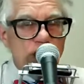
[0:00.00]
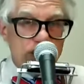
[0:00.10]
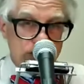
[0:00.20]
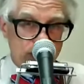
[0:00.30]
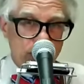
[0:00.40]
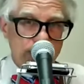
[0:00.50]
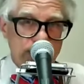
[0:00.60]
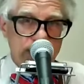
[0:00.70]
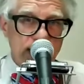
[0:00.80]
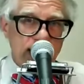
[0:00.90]
She told
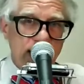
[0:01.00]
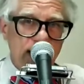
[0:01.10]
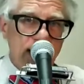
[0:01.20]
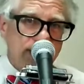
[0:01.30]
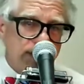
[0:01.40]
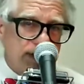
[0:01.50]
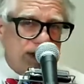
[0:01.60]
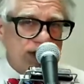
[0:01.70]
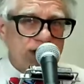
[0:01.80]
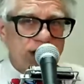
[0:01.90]
me take life
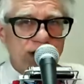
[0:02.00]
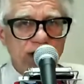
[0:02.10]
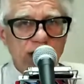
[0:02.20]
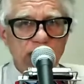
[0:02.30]
easy,